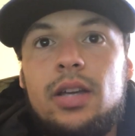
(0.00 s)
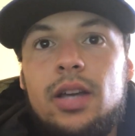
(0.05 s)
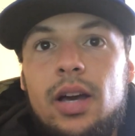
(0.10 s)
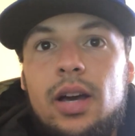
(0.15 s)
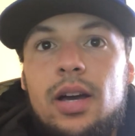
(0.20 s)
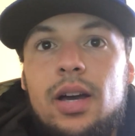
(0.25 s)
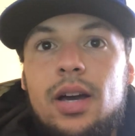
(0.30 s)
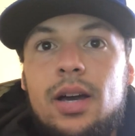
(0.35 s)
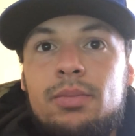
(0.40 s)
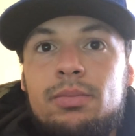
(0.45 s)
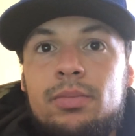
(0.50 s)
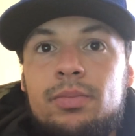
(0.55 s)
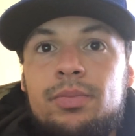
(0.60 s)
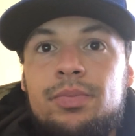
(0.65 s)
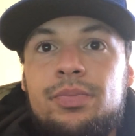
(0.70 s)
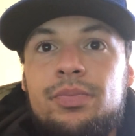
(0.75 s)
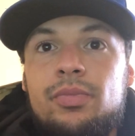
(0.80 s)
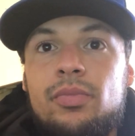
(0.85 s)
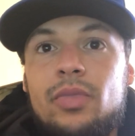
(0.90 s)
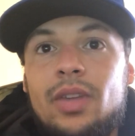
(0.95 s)
I'm
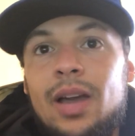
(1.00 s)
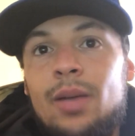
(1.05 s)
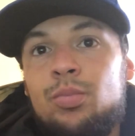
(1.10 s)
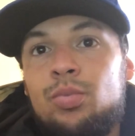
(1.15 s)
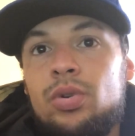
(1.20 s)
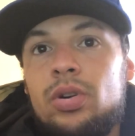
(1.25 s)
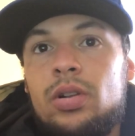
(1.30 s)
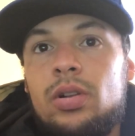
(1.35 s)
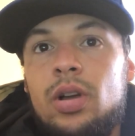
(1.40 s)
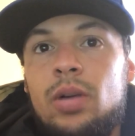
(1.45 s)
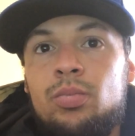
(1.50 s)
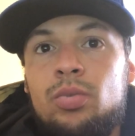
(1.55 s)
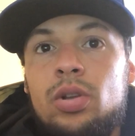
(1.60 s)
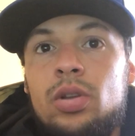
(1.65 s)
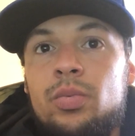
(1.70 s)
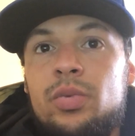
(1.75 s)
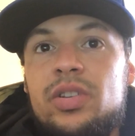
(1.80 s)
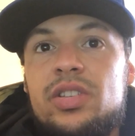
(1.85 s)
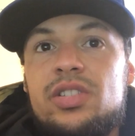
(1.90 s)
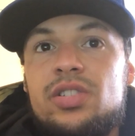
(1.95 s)

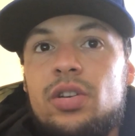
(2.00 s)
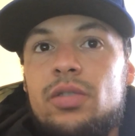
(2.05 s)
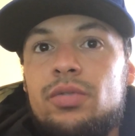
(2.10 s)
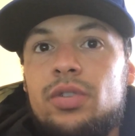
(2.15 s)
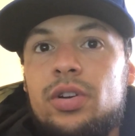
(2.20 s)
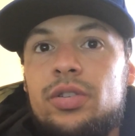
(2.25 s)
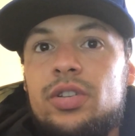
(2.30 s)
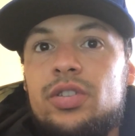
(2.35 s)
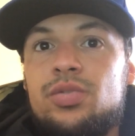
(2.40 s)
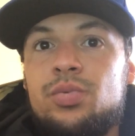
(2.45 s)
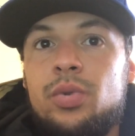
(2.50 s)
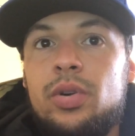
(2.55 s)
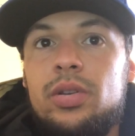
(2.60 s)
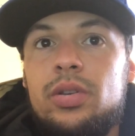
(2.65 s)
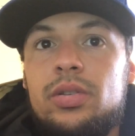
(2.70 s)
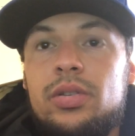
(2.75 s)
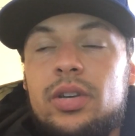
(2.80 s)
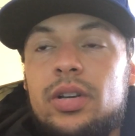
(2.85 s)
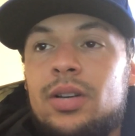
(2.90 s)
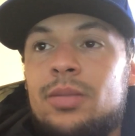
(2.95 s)
rolling with Silva on this
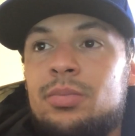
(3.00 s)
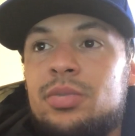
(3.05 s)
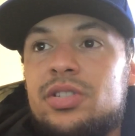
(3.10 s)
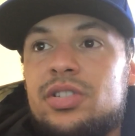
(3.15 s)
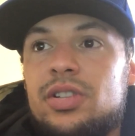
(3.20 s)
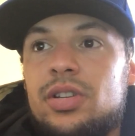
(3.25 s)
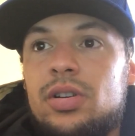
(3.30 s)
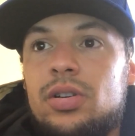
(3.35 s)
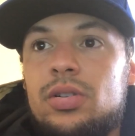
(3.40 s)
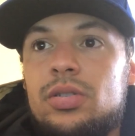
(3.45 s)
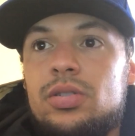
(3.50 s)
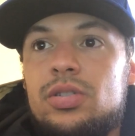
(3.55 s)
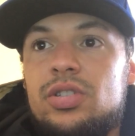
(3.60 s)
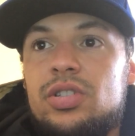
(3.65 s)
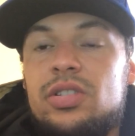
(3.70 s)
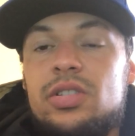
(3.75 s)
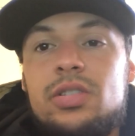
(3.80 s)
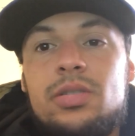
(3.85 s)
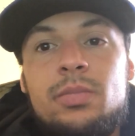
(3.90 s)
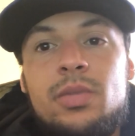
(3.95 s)
one. They're in Brazil.
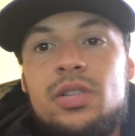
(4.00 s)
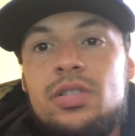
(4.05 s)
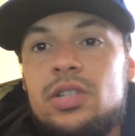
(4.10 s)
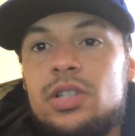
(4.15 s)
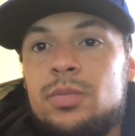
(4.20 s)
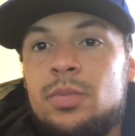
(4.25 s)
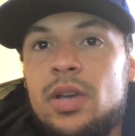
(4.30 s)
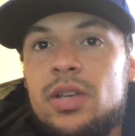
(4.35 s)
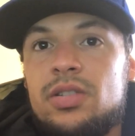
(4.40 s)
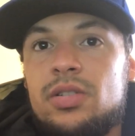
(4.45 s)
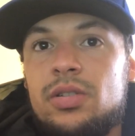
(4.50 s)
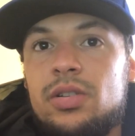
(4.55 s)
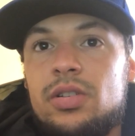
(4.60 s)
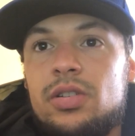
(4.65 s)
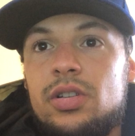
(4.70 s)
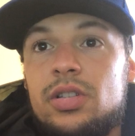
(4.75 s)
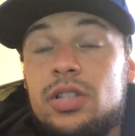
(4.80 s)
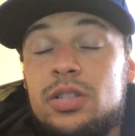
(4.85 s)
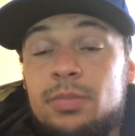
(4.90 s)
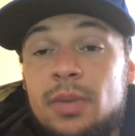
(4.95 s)
She's a submission
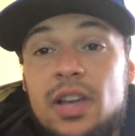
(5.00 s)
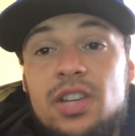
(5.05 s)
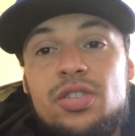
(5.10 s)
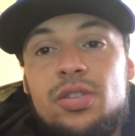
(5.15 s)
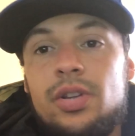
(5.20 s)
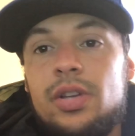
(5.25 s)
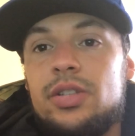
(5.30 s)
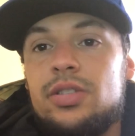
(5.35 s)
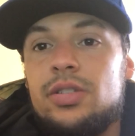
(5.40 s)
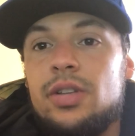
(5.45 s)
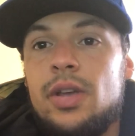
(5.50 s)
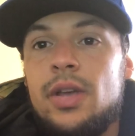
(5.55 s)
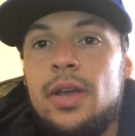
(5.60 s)
specialist.